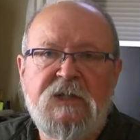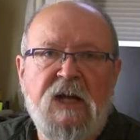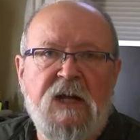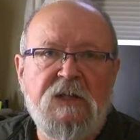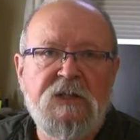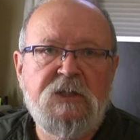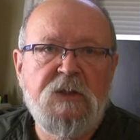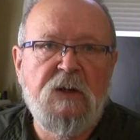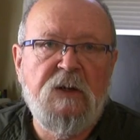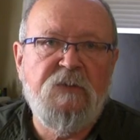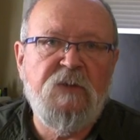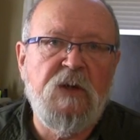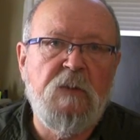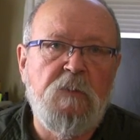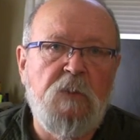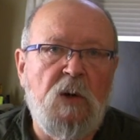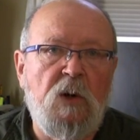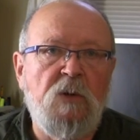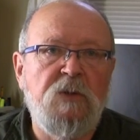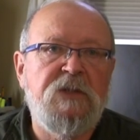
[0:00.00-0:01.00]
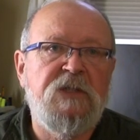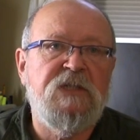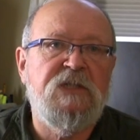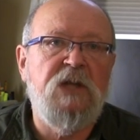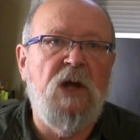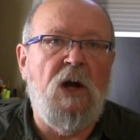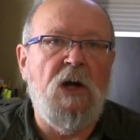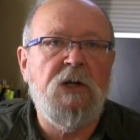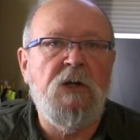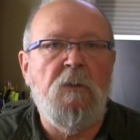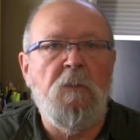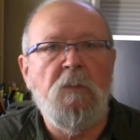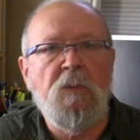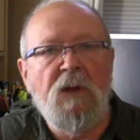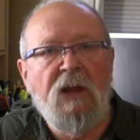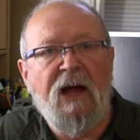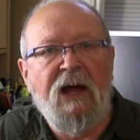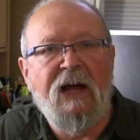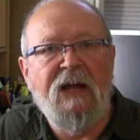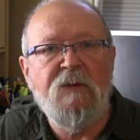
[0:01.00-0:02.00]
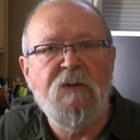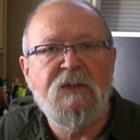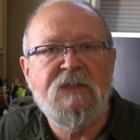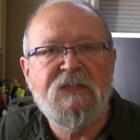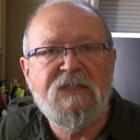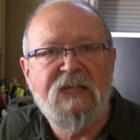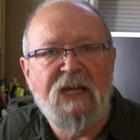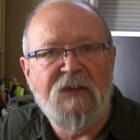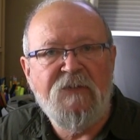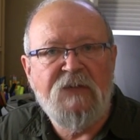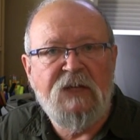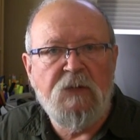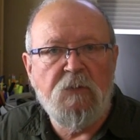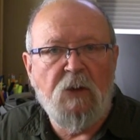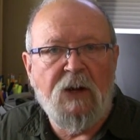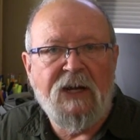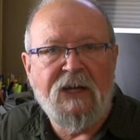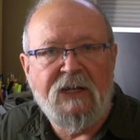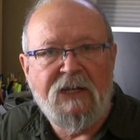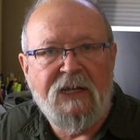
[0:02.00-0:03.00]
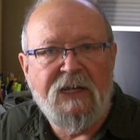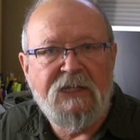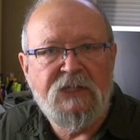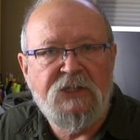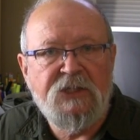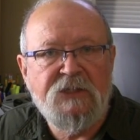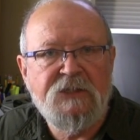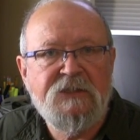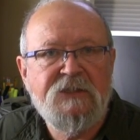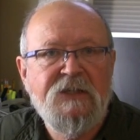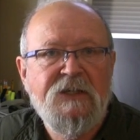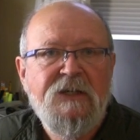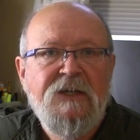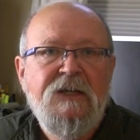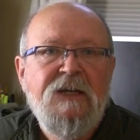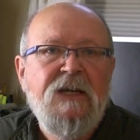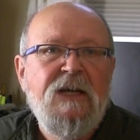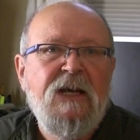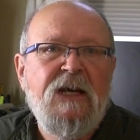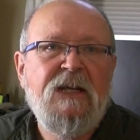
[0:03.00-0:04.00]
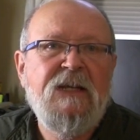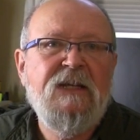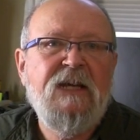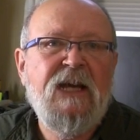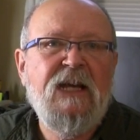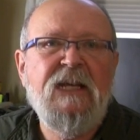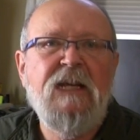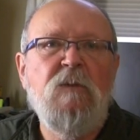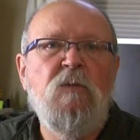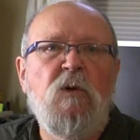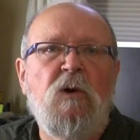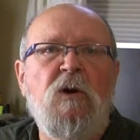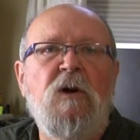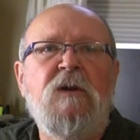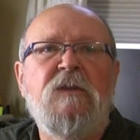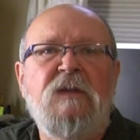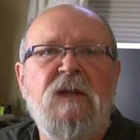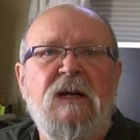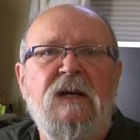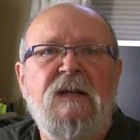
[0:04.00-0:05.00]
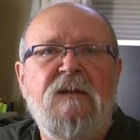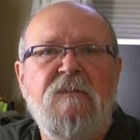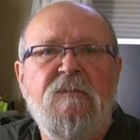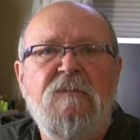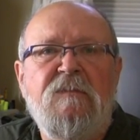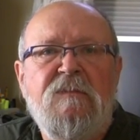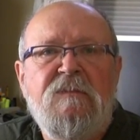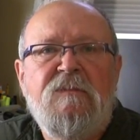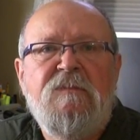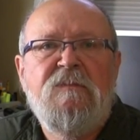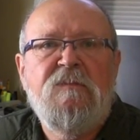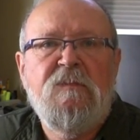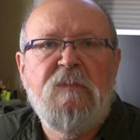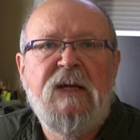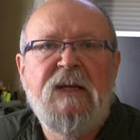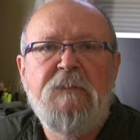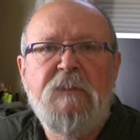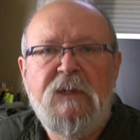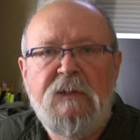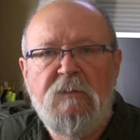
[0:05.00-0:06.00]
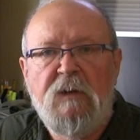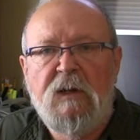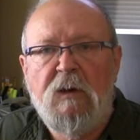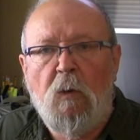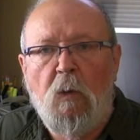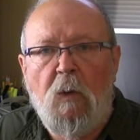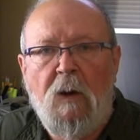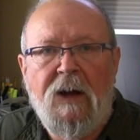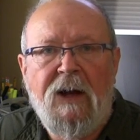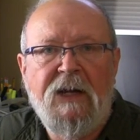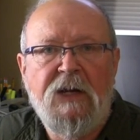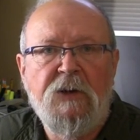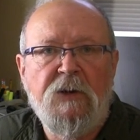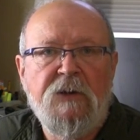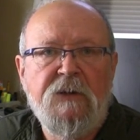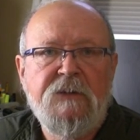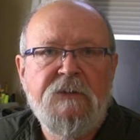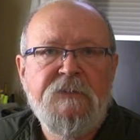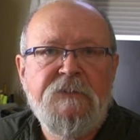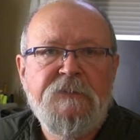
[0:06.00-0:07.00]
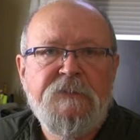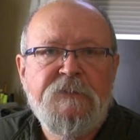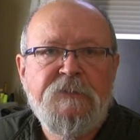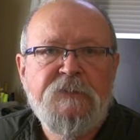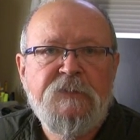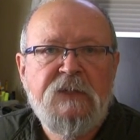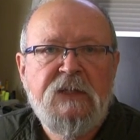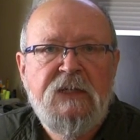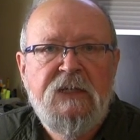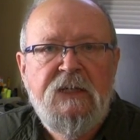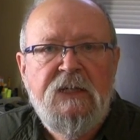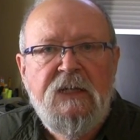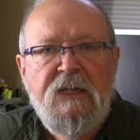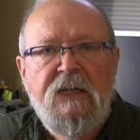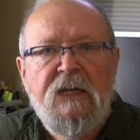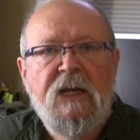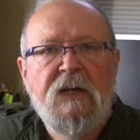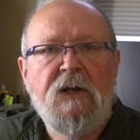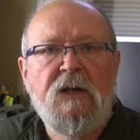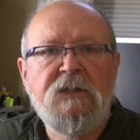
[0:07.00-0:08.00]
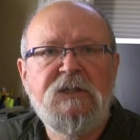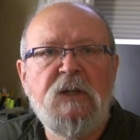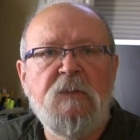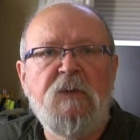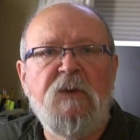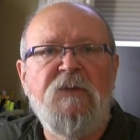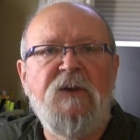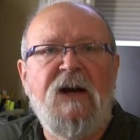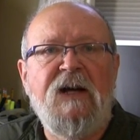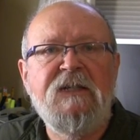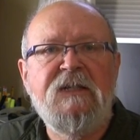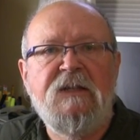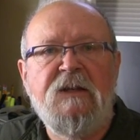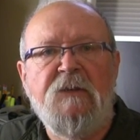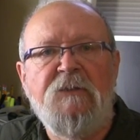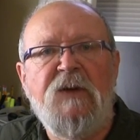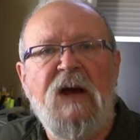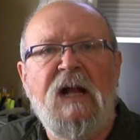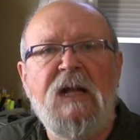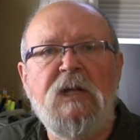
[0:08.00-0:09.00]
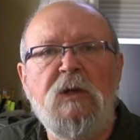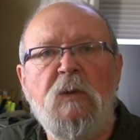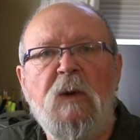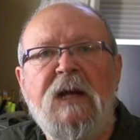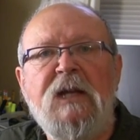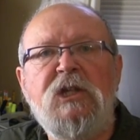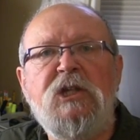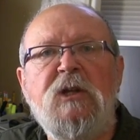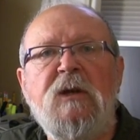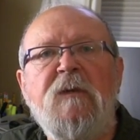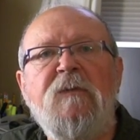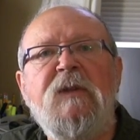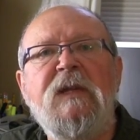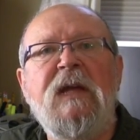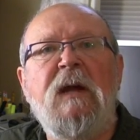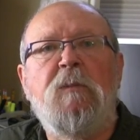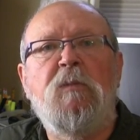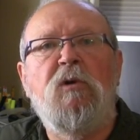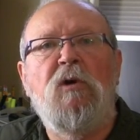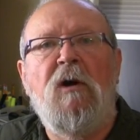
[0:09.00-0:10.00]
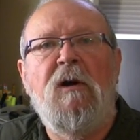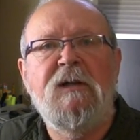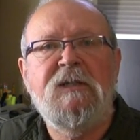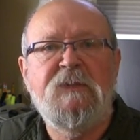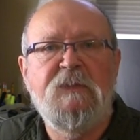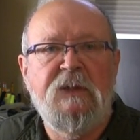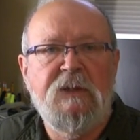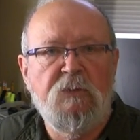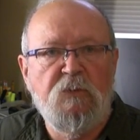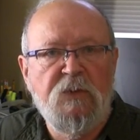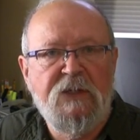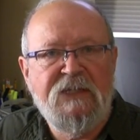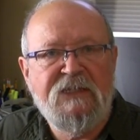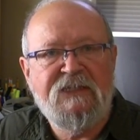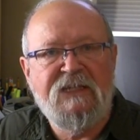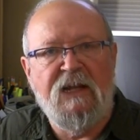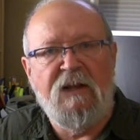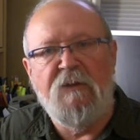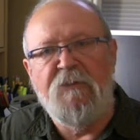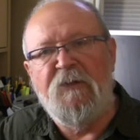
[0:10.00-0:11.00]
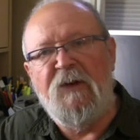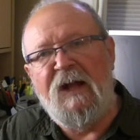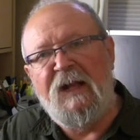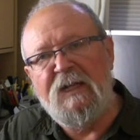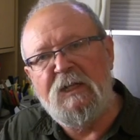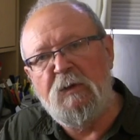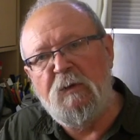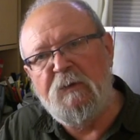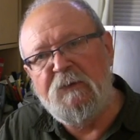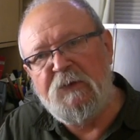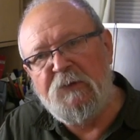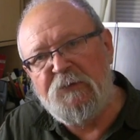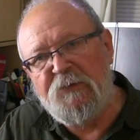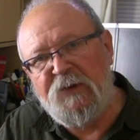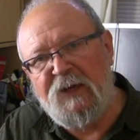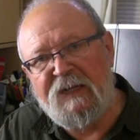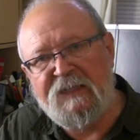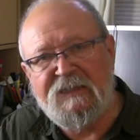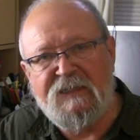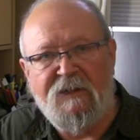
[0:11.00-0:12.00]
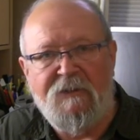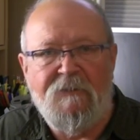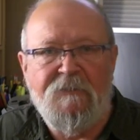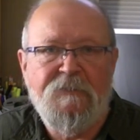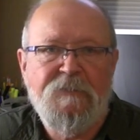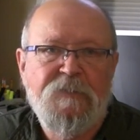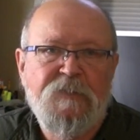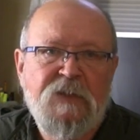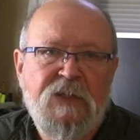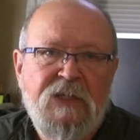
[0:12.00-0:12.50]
tells you if the boat does not comply with safety regulations and any work that may be required. It also provides an evaluation of the approximate resale value of the vessel.